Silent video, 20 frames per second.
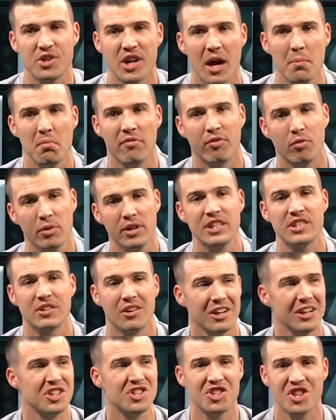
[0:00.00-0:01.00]
shot before he
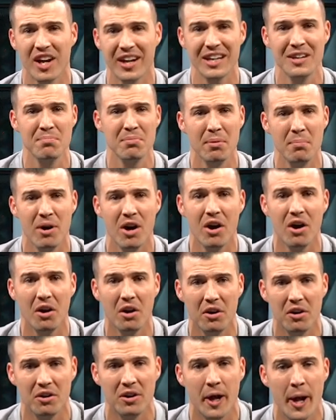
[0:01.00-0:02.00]
started chucking the
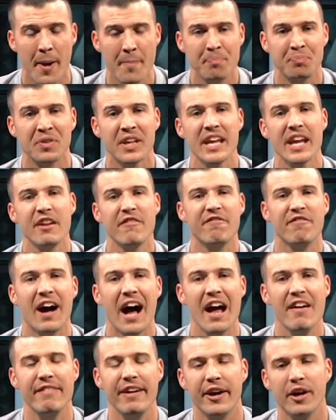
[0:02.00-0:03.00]
ball. He had
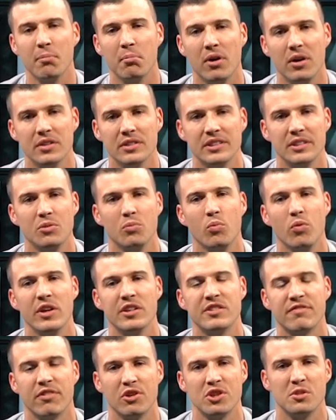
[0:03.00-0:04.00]
five air balls in
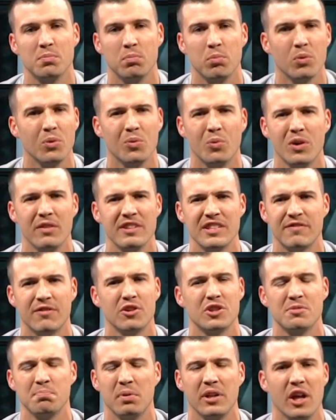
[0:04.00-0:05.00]
his first one of his
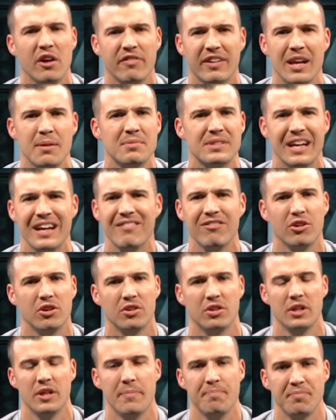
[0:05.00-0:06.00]
first playoff games
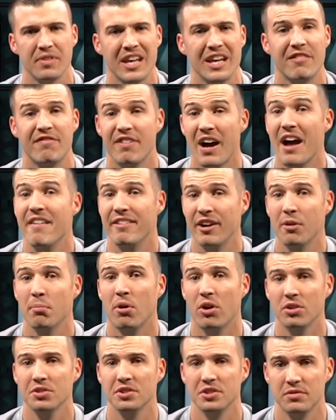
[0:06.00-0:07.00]
ever. He had five air
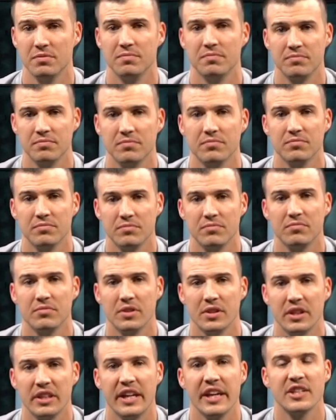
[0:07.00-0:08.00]
balls.
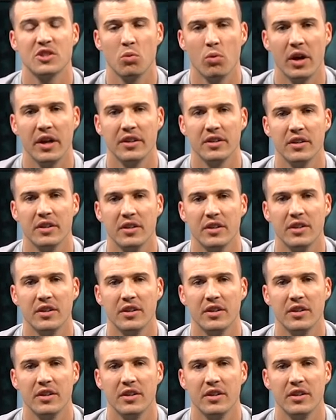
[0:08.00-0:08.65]
Guess what?